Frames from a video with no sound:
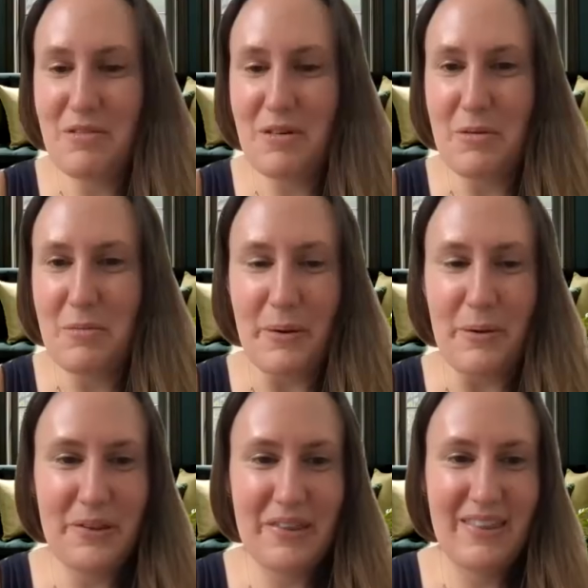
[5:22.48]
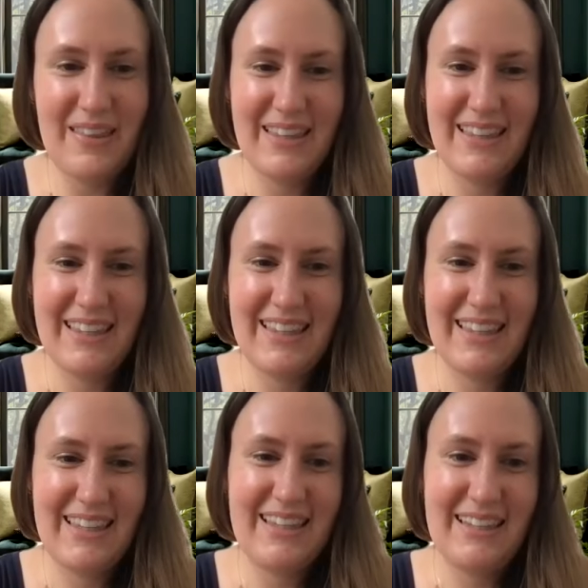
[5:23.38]
for you both?
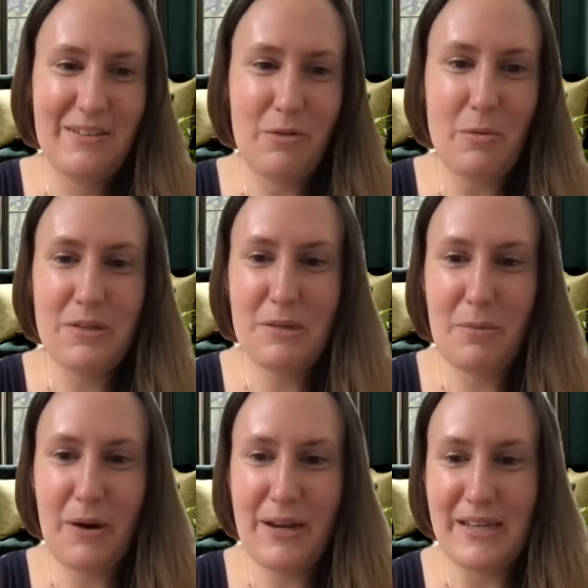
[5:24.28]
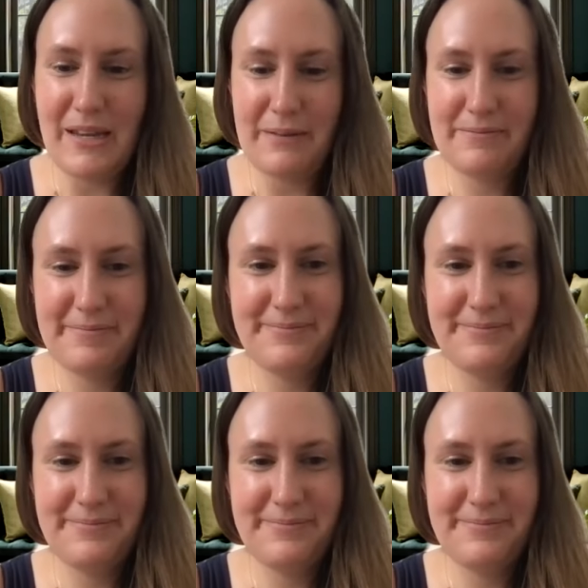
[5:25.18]
What was surprising?